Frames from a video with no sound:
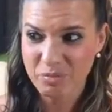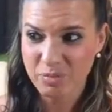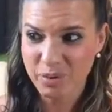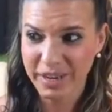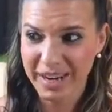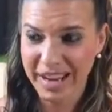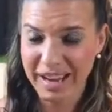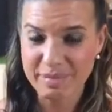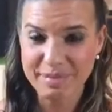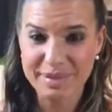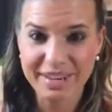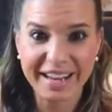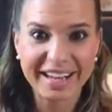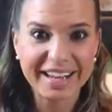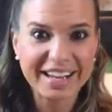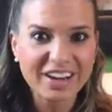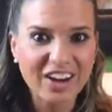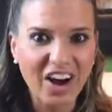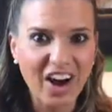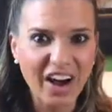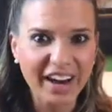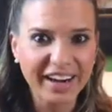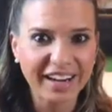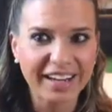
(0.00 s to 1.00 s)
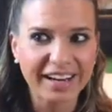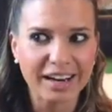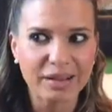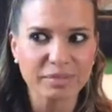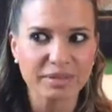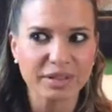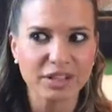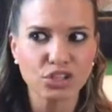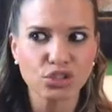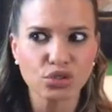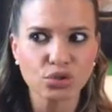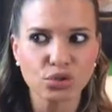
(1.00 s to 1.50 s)
But I mean, I got it. I
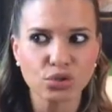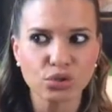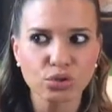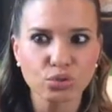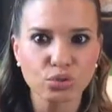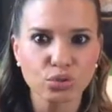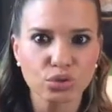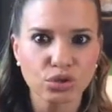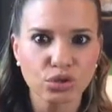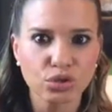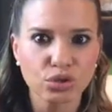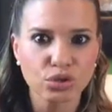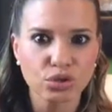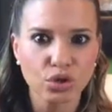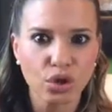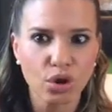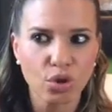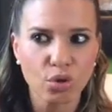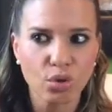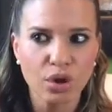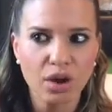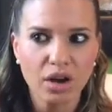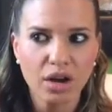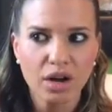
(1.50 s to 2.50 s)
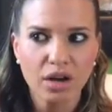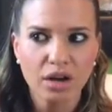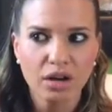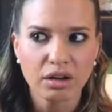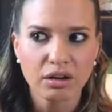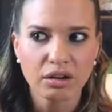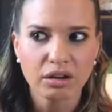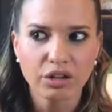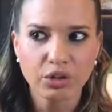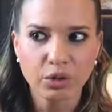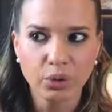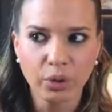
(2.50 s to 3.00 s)
mean, these girls were so
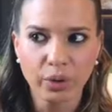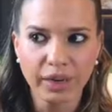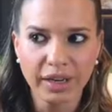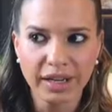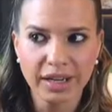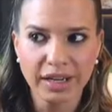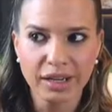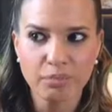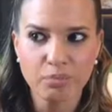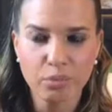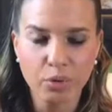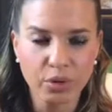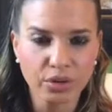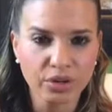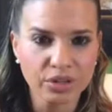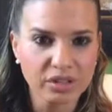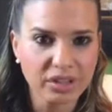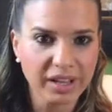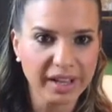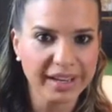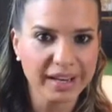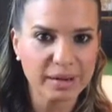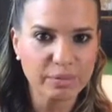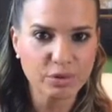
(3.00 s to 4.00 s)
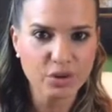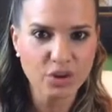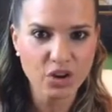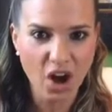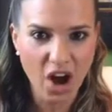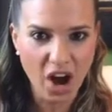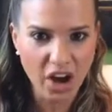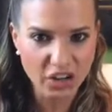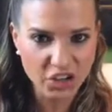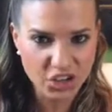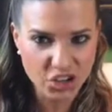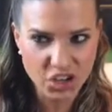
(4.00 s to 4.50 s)
annoying, borderline
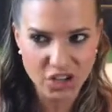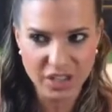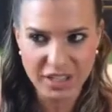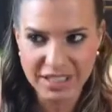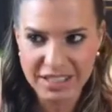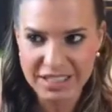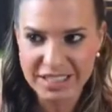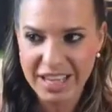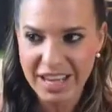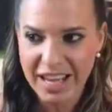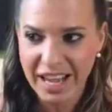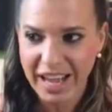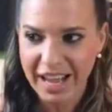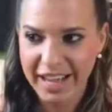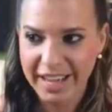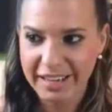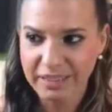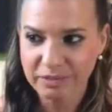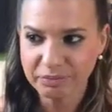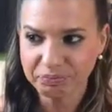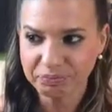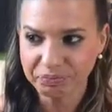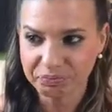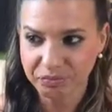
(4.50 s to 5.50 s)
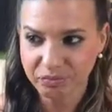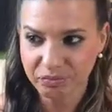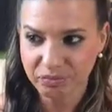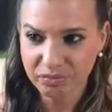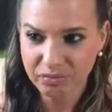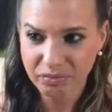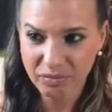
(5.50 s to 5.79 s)
obnoxious, and